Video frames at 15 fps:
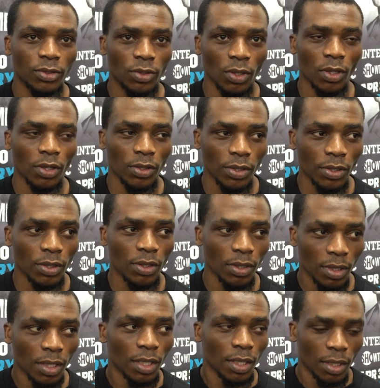So, you know,
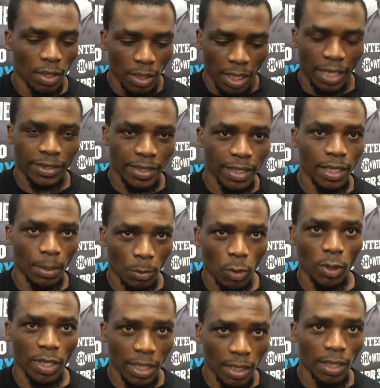I think I'm
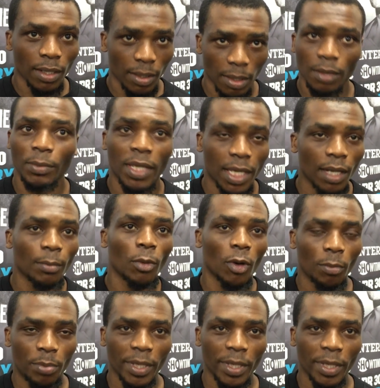going to become more